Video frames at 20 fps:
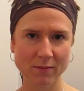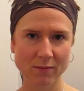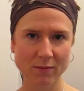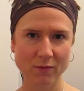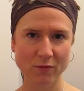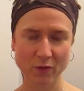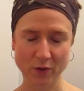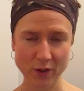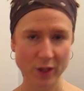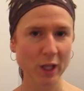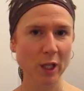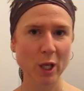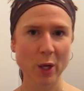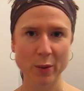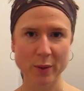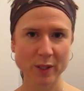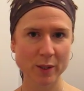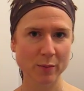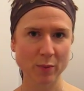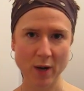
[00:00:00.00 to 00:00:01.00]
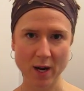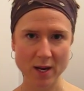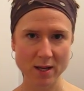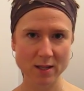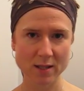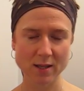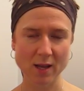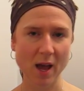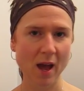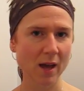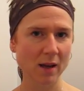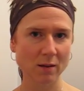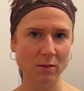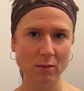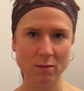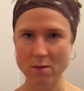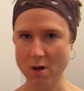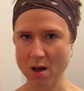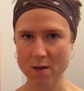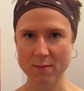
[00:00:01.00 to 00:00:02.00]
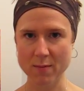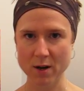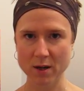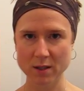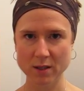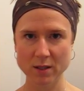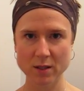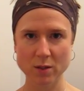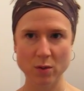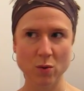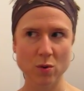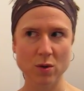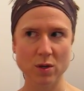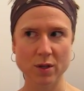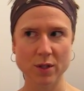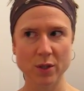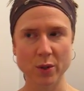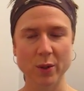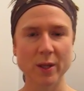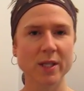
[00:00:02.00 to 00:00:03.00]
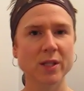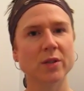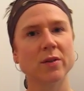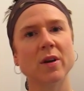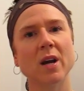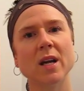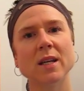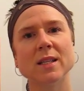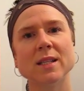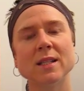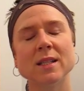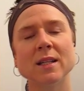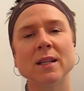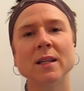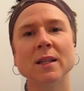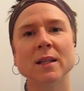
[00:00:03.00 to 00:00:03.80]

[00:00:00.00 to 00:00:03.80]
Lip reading: for the lowest price at Wal-Mart or Toys R Us.